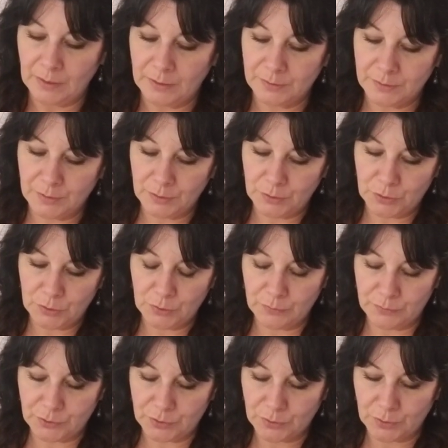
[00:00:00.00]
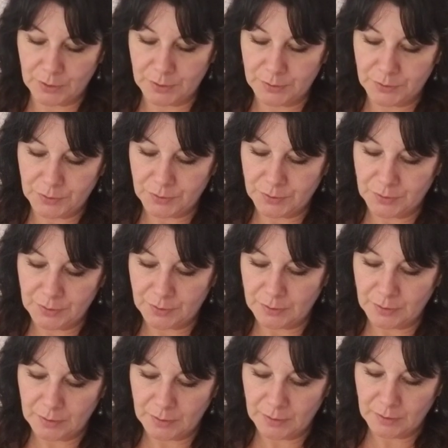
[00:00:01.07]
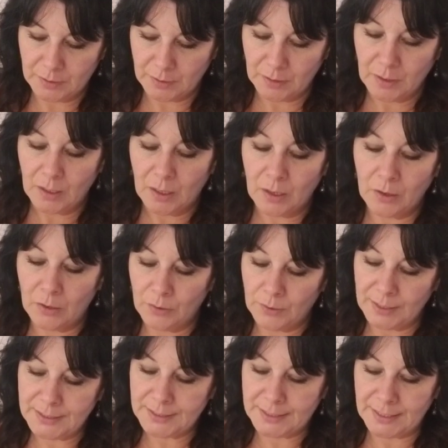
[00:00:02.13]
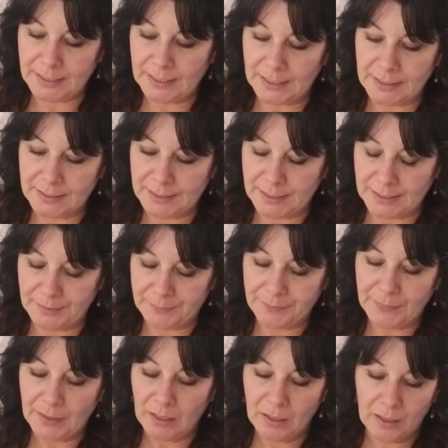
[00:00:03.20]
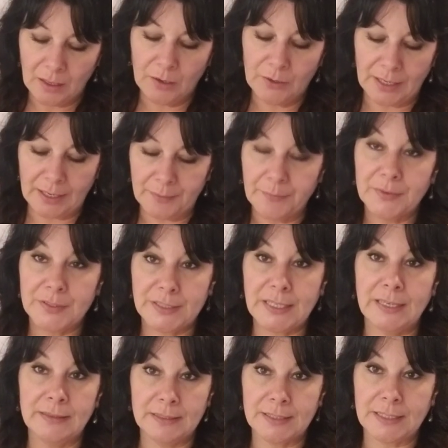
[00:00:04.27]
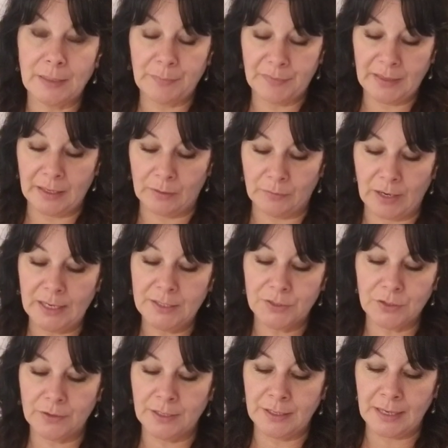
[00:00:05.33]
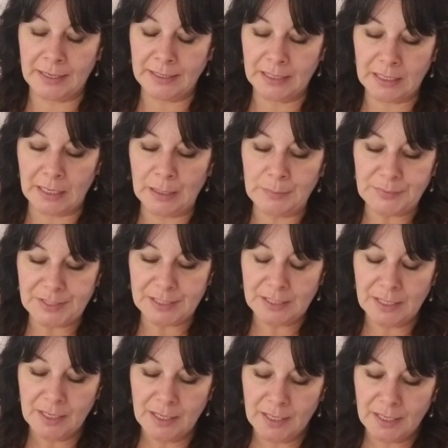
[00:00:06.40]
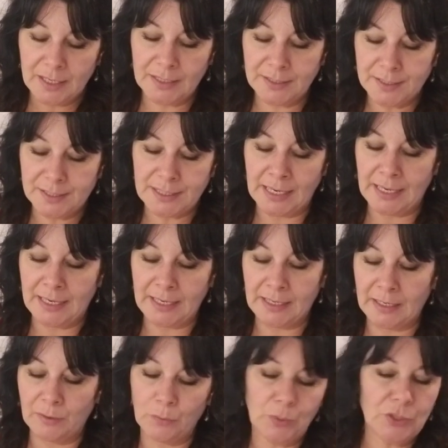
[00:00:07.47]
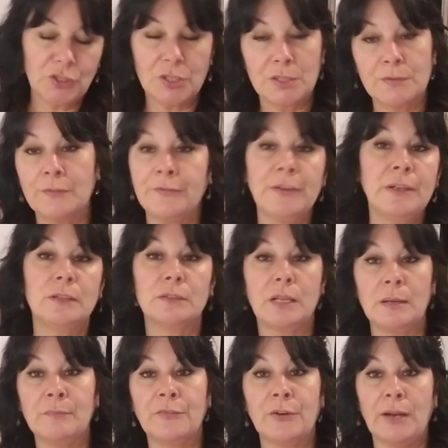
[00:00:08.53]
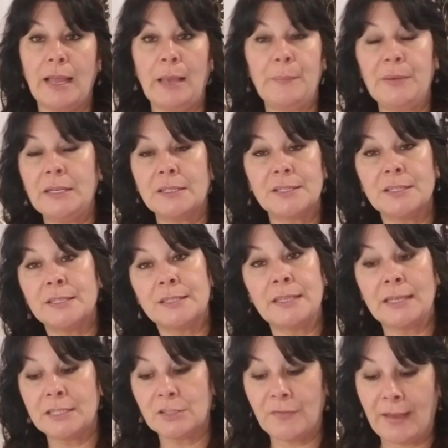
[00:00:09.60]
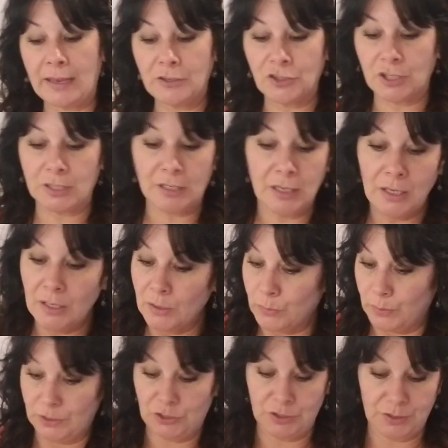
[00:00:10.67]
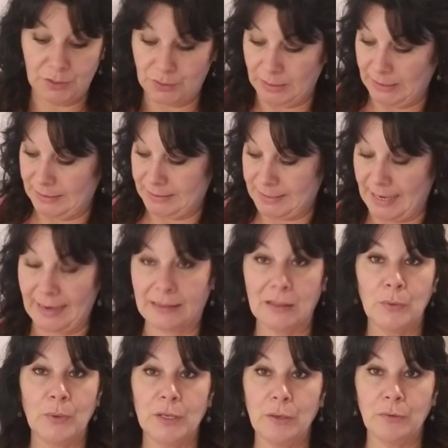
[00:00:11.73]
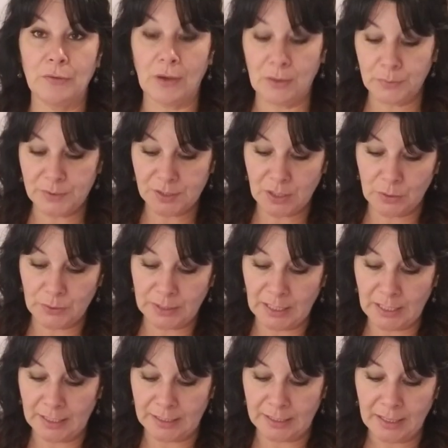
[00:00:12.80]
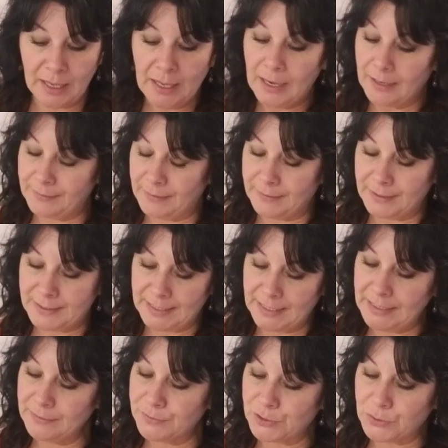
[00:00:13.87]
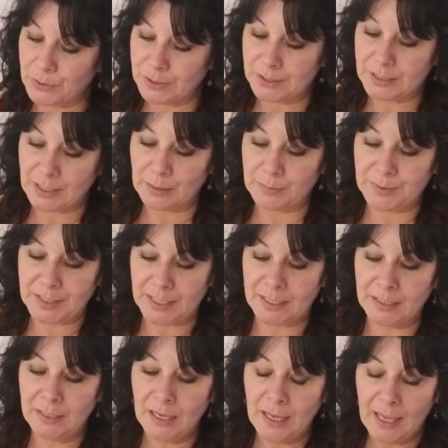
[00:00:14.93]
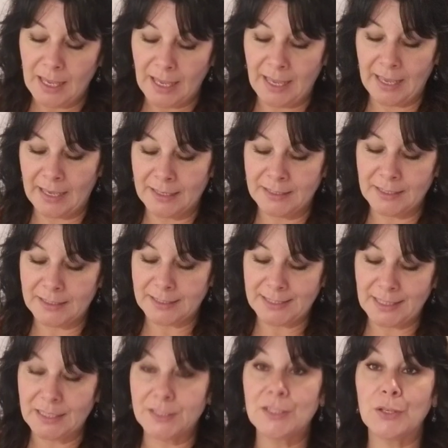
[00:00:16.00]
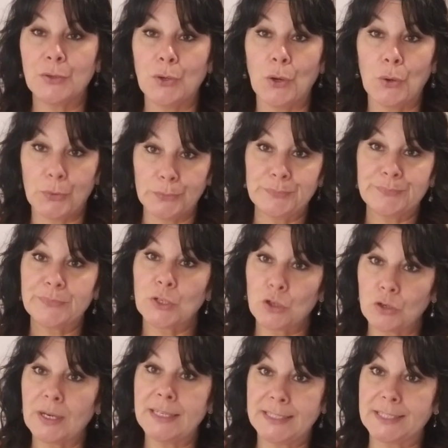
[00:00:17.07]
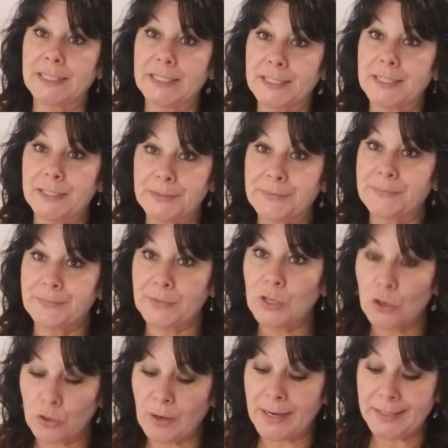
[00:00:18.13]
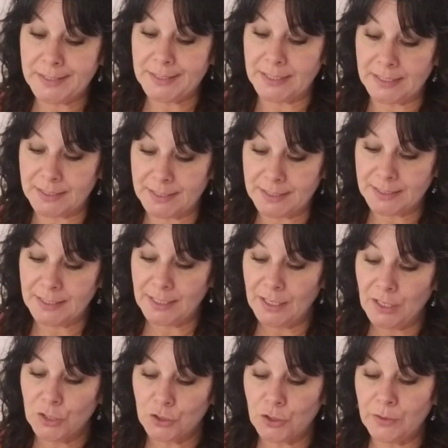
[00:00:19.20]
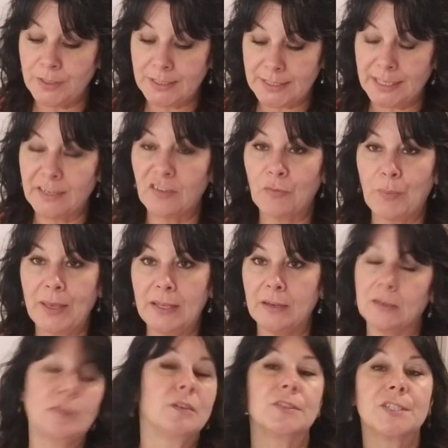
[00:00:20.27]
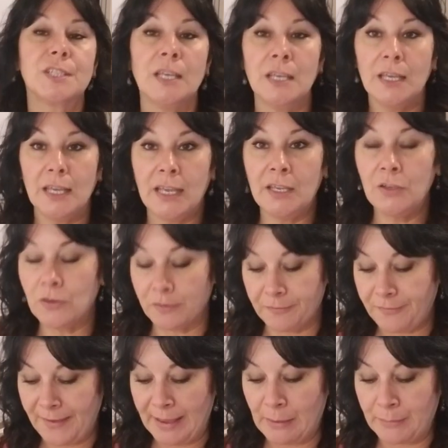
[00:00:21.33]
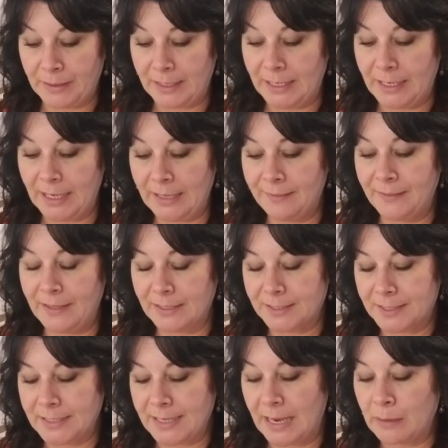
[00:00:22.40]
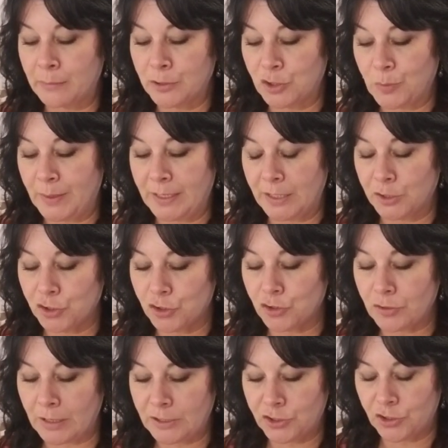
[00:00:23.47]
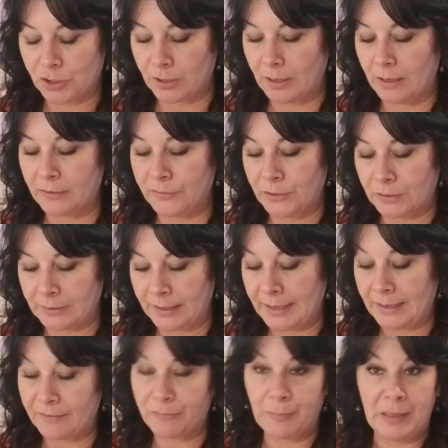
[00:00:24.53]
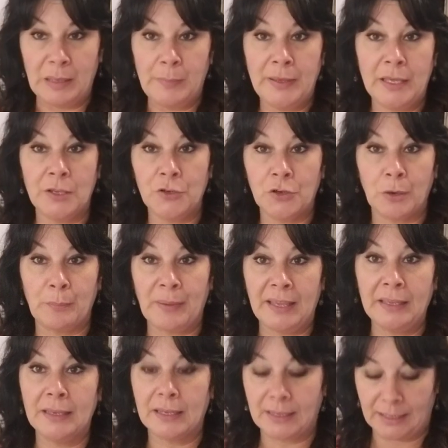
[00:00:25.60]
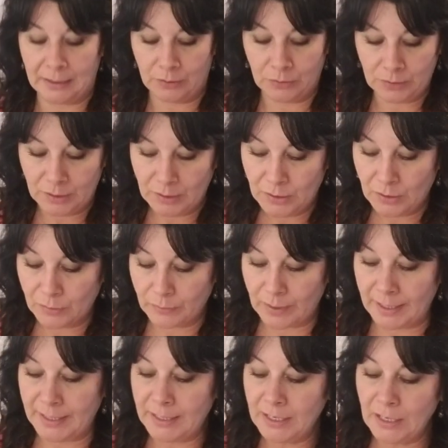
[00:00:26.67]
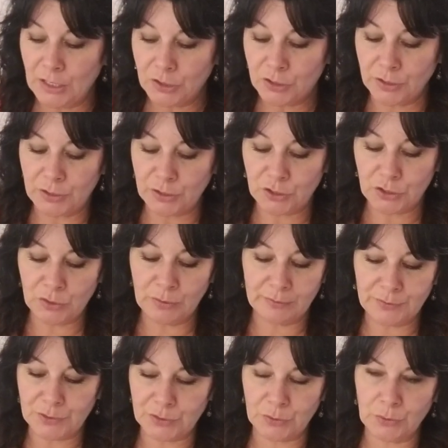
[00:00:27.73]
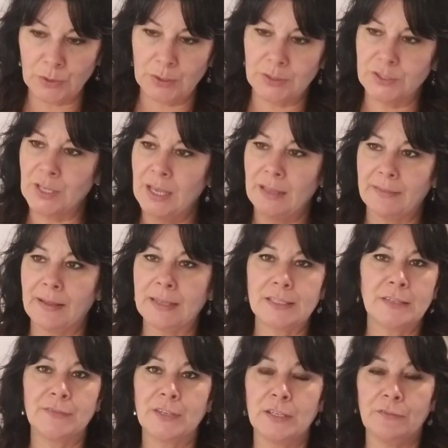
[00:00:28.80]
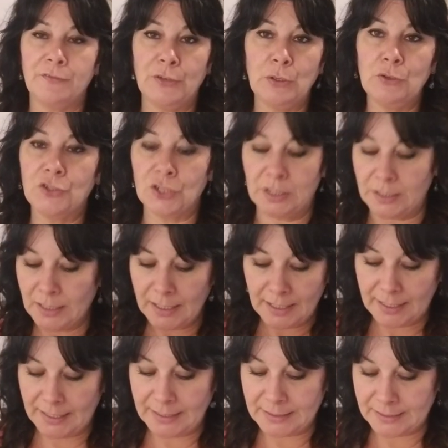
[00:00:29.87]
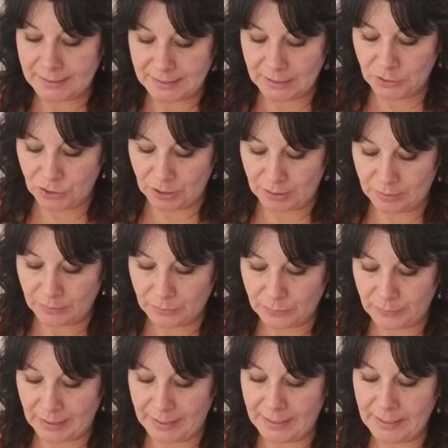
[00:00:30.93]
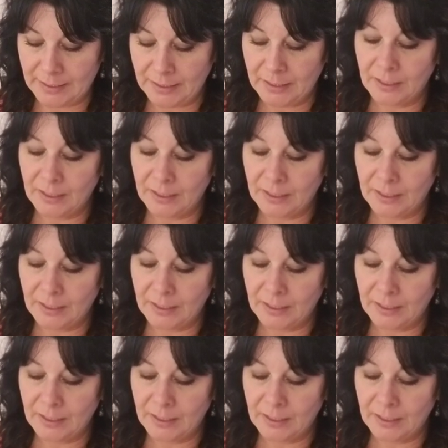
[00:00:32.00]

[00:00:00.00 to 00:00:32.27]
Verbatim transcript: To the Two of Swords. Oh, I see. I see. Okay. Saying the same thing, right? So the Nine of Cups is saying, wishes fulfilled, come for happiness and satisfaction, which is exactly what you thought was going on. And then the Ten of Swords comes in and says, no, crisis, crisis to the Ten of Pentacles in your family, in the establishment and structure of your life, maybe in your bank account, right? To the Two of Swords, lots of confusion, indecision, right?